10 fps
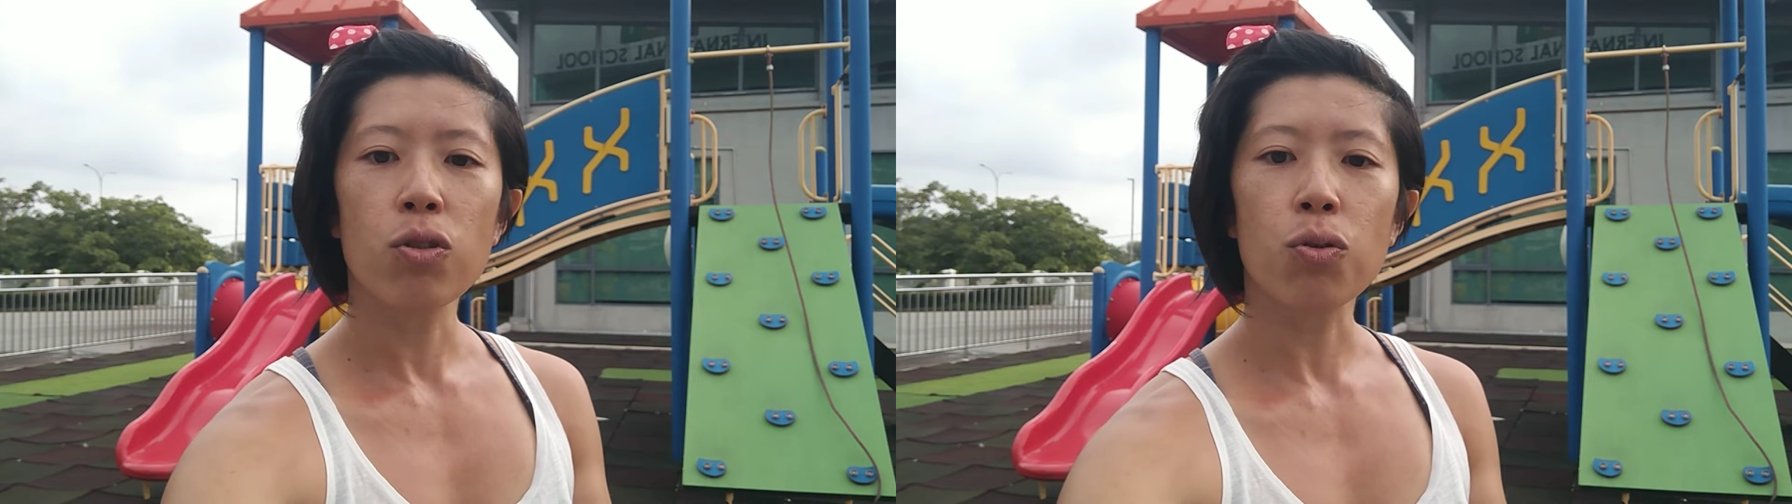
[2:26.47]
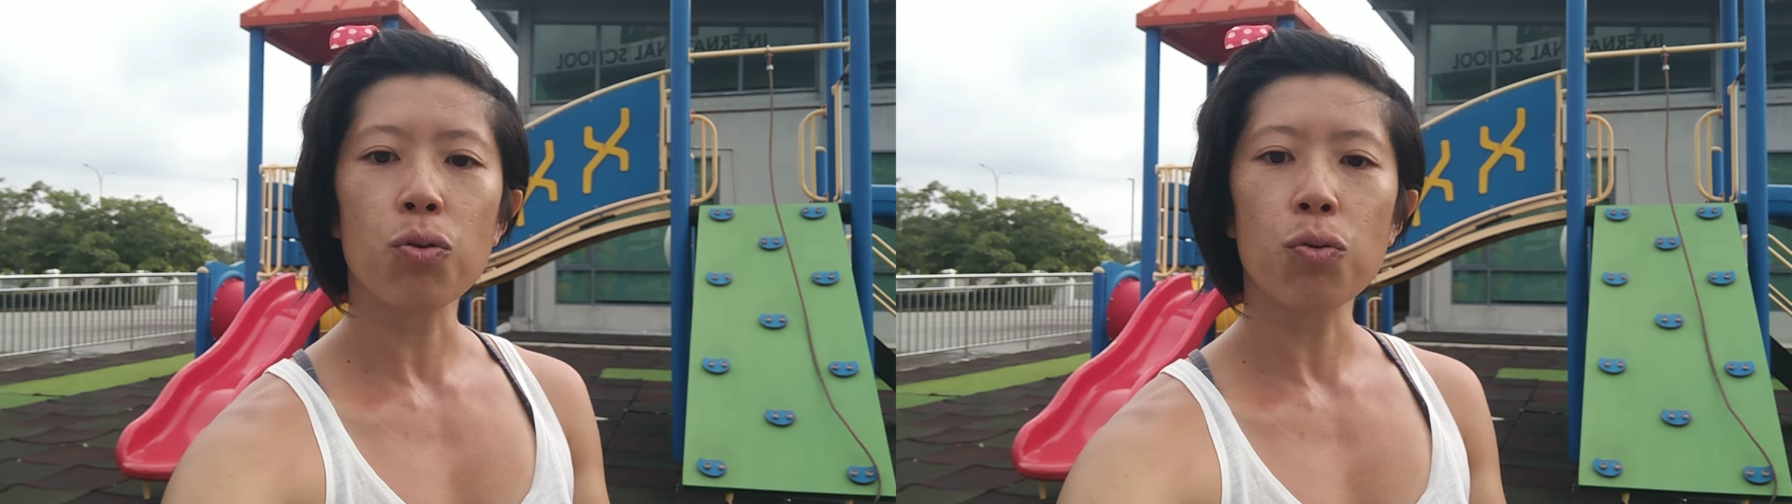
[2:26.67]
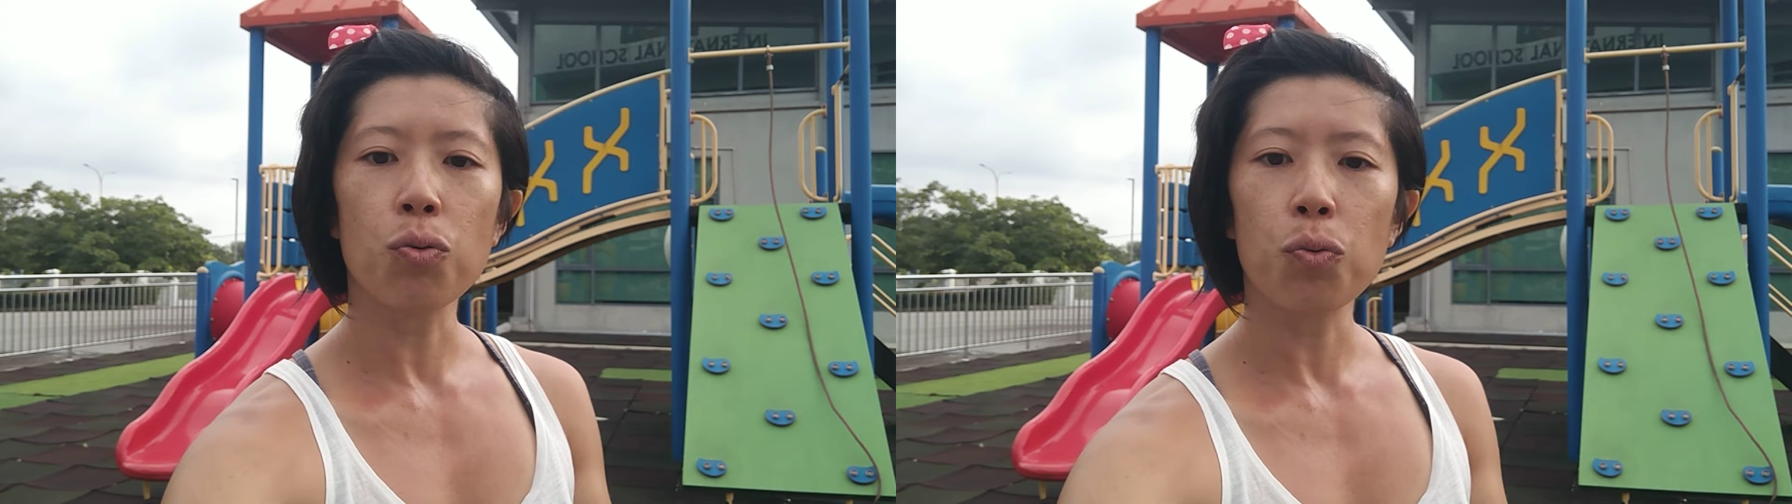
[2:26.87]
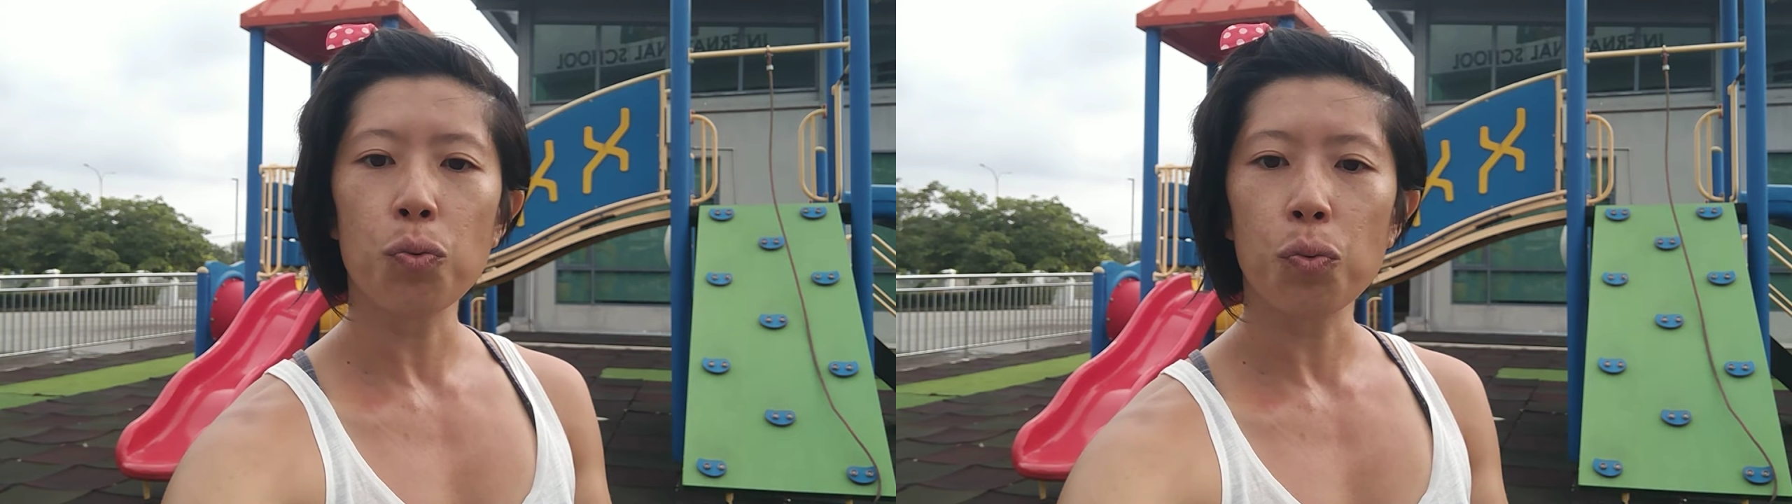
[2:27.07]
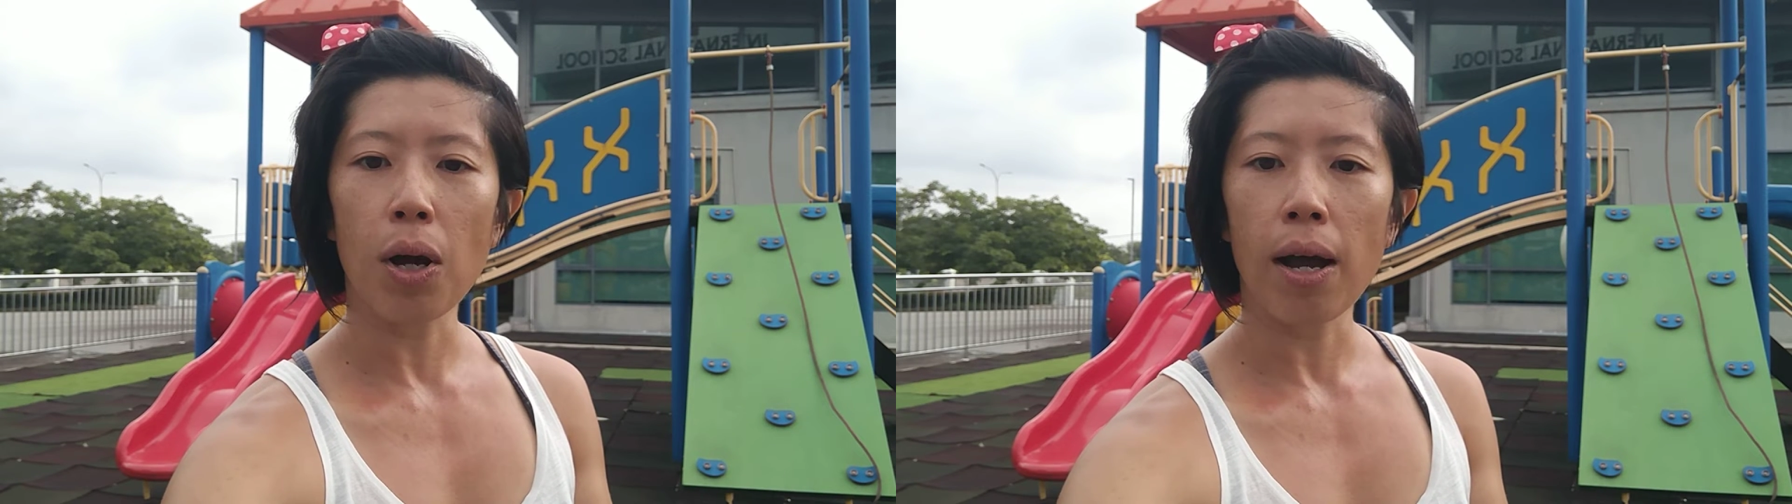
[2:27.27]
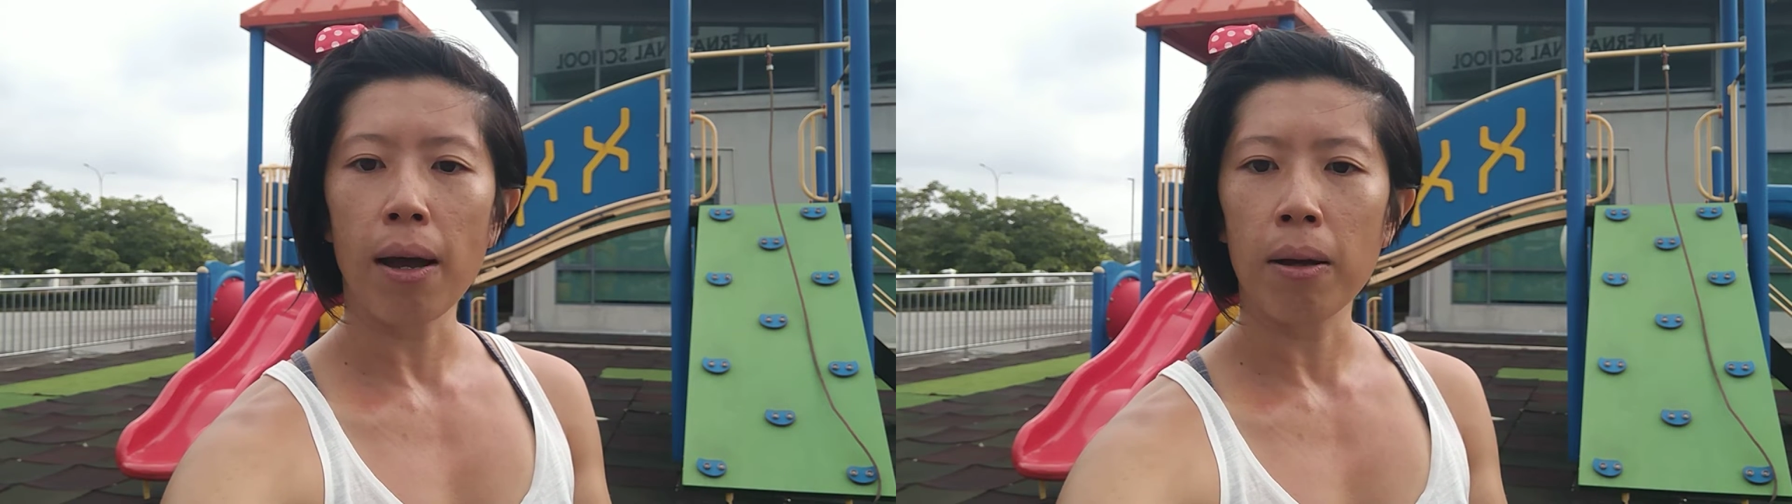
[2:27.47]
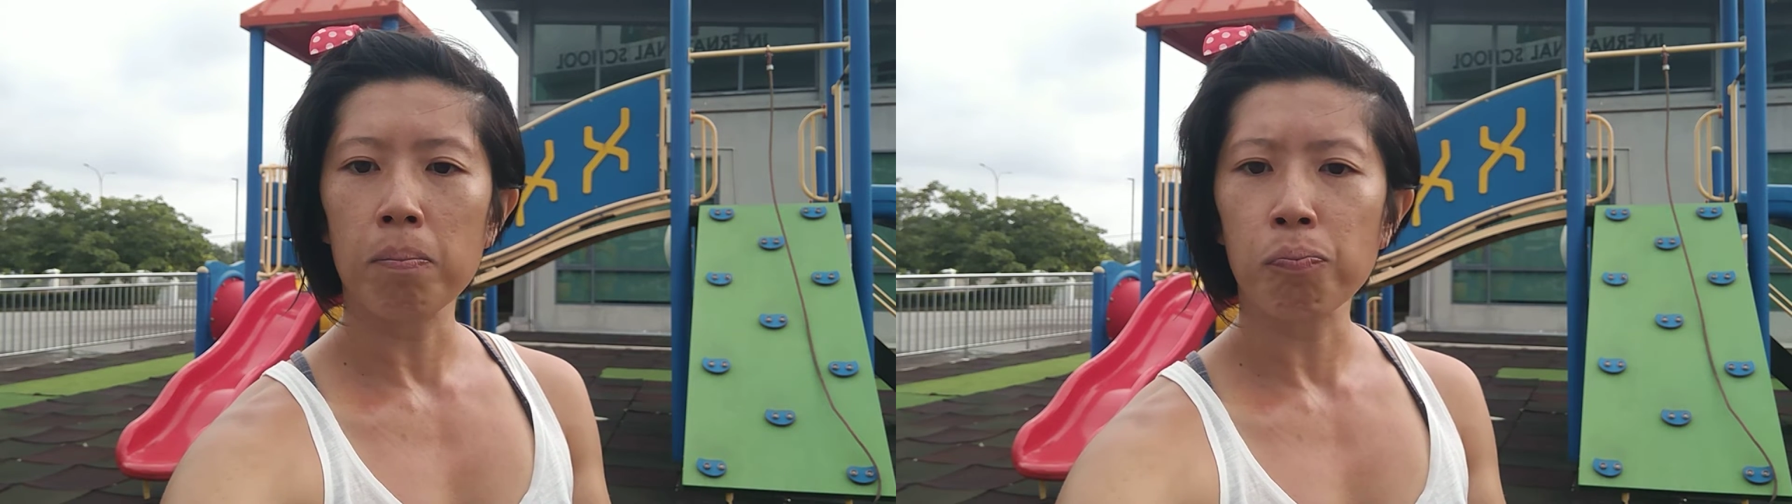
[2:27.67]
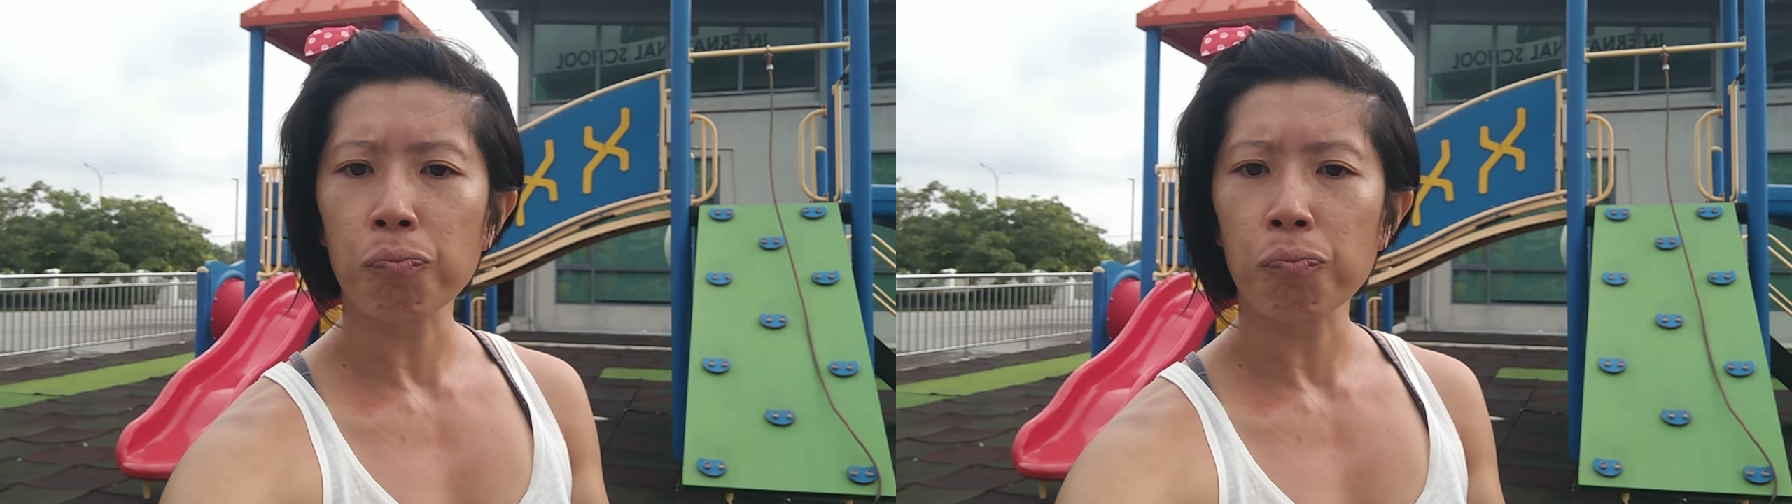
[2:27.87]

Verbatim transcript: to um,